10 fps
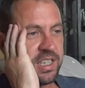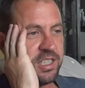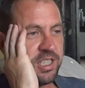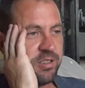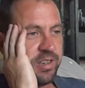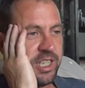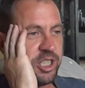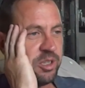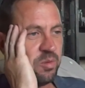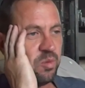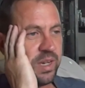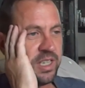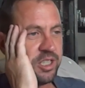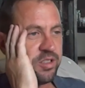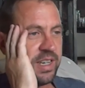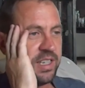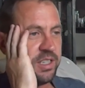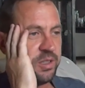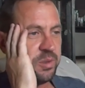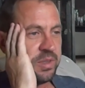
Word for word: consideration what he's trying to do